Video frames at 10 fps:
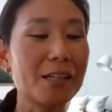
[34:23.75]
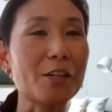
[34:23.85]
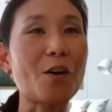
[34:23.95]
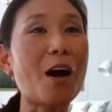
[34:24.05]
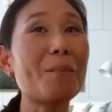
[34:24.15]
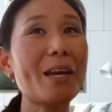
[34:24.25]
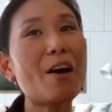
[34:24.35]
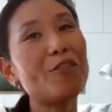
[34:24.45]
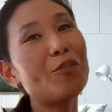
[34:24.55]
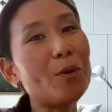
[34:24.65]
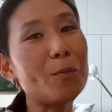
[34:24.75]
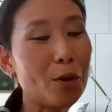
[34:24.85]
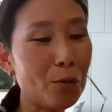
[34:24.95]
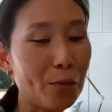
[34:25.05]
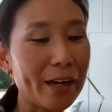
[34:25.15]
So on behalf of
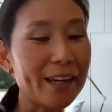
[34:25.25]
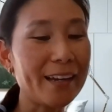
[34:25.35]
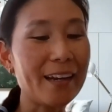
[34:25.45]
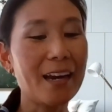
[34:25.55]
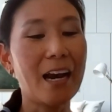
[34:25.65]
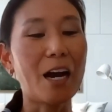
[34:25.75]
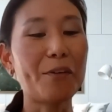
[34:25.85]
BOMA Hawaii,